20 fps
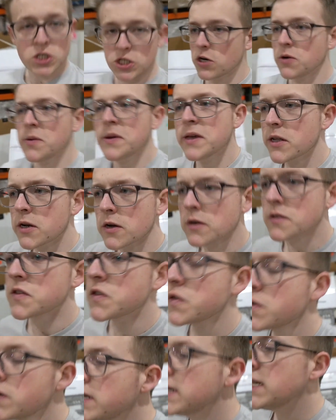showing it on
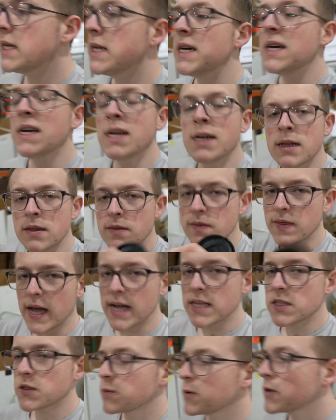screen,
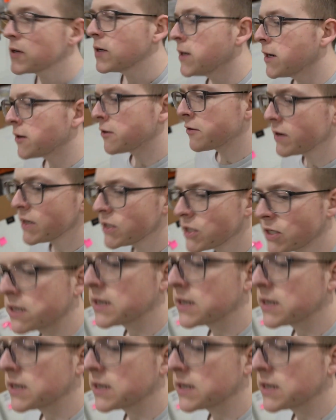that's where narration